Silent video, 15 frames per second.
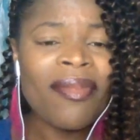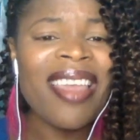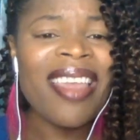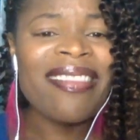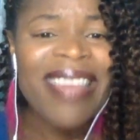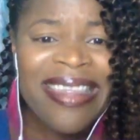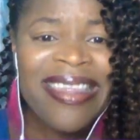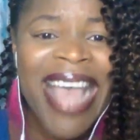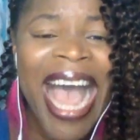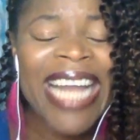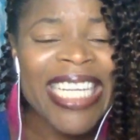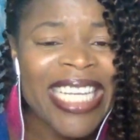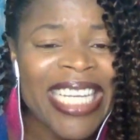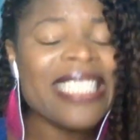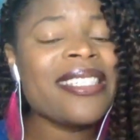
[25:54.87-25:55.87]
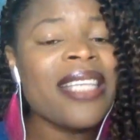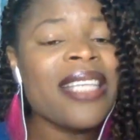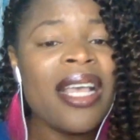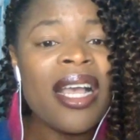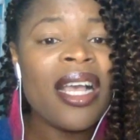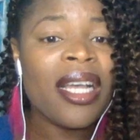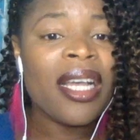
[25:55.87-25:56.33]
then that is
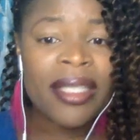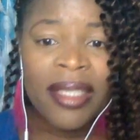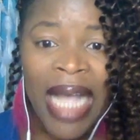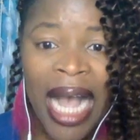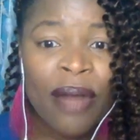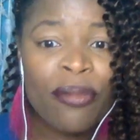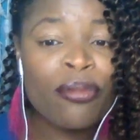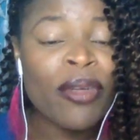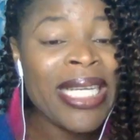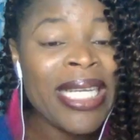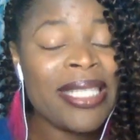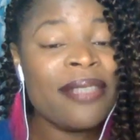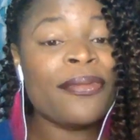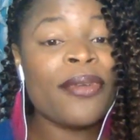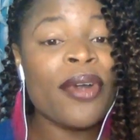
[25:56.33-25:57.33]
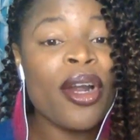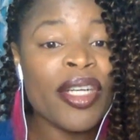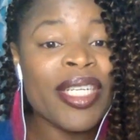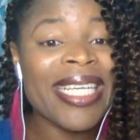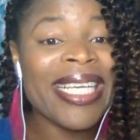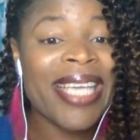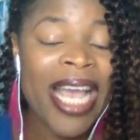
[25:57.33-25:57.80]
a reason for her
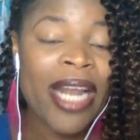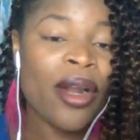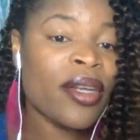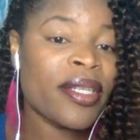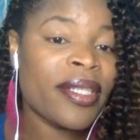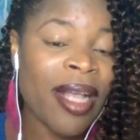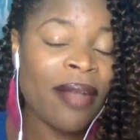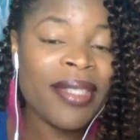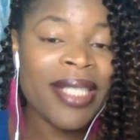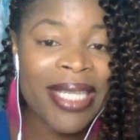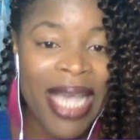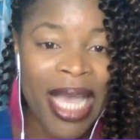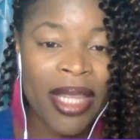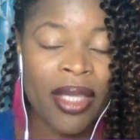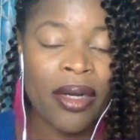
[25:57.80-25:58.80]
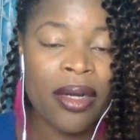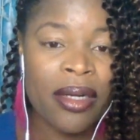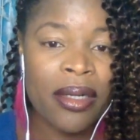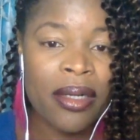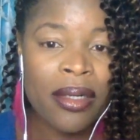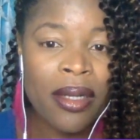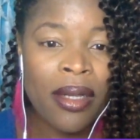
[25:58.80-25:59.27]
to get herself together.
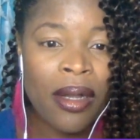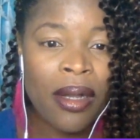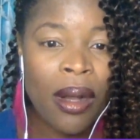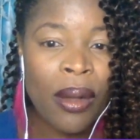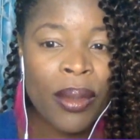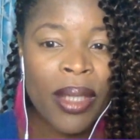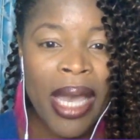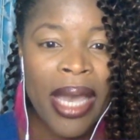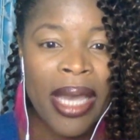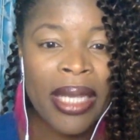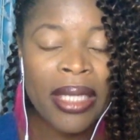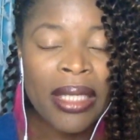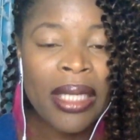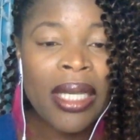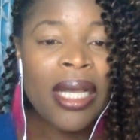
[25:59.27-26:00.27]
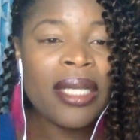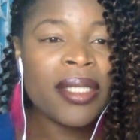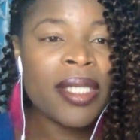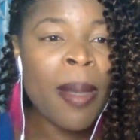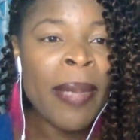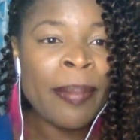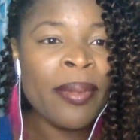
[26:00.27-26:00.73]
Okay?
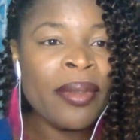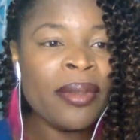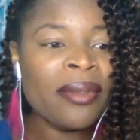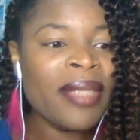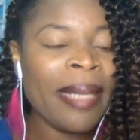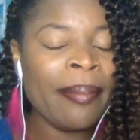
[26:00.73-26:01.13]
Some people, they